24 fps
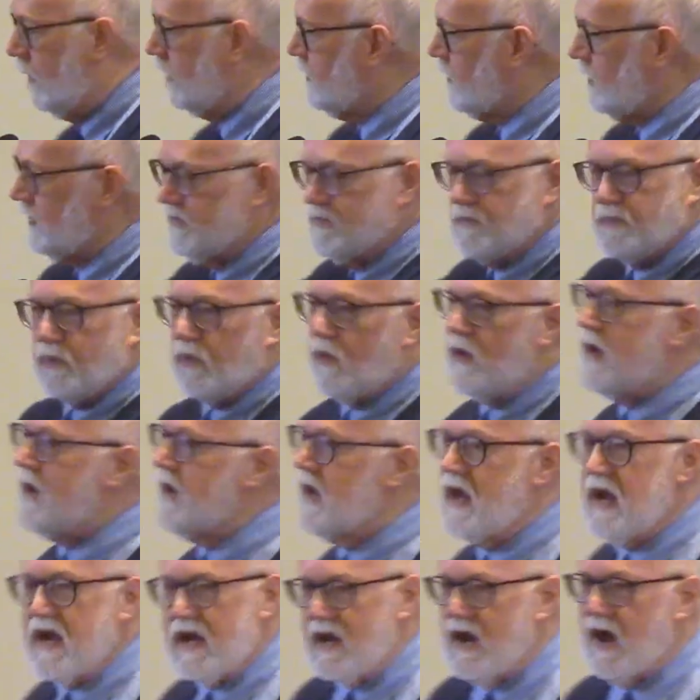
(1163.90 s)
just bring
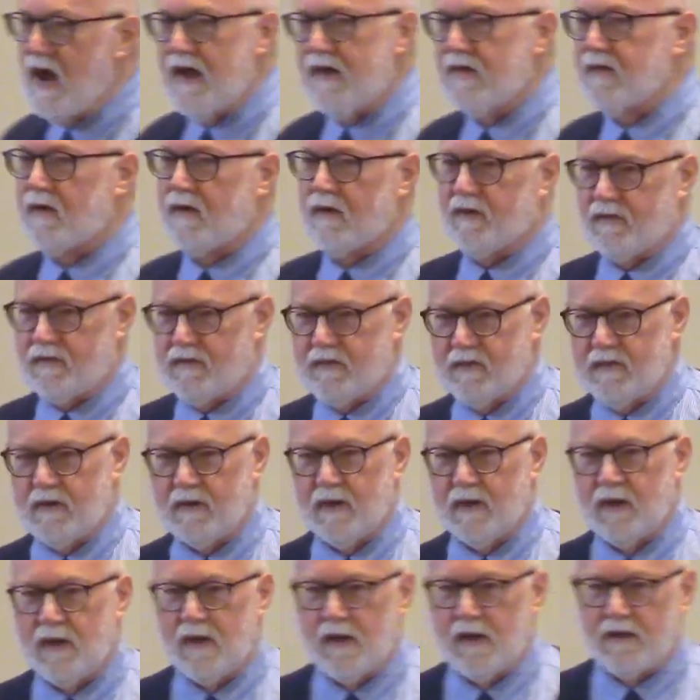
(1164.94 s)
in others
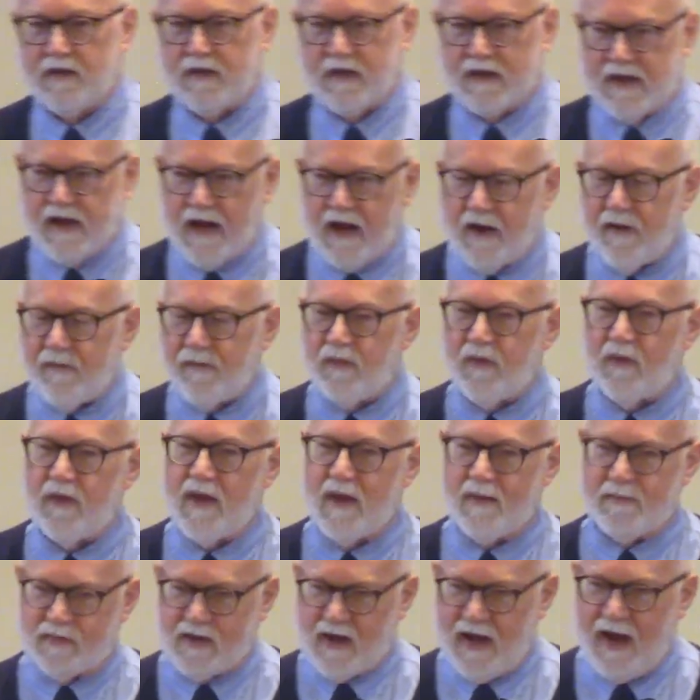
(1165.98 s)
to care for
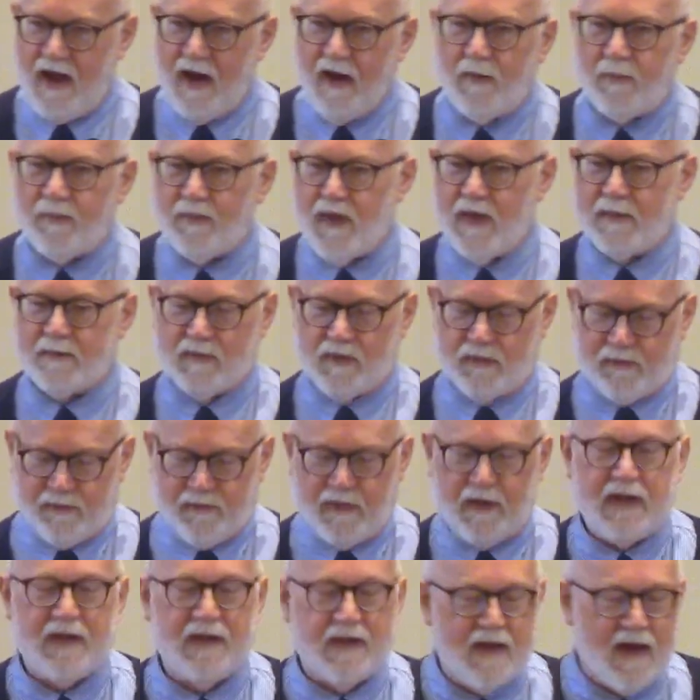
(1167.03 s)
them, to help them, to
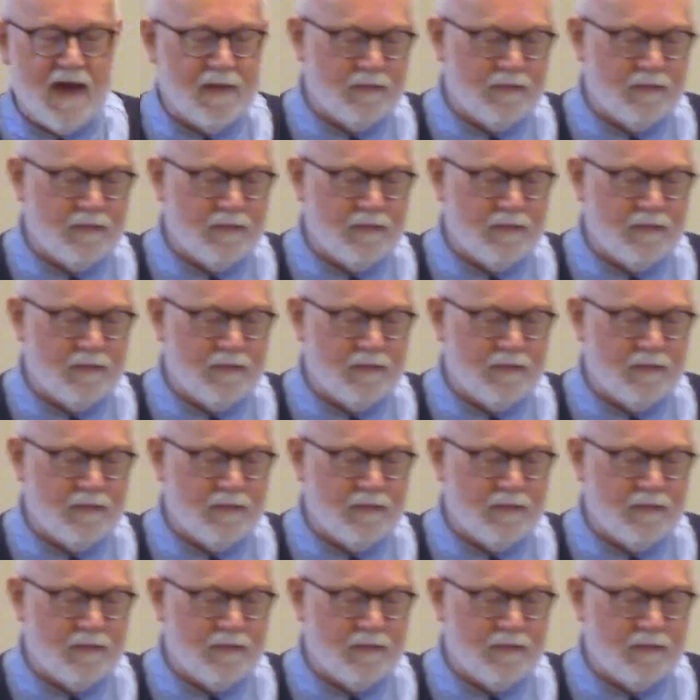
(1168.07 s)
feed them,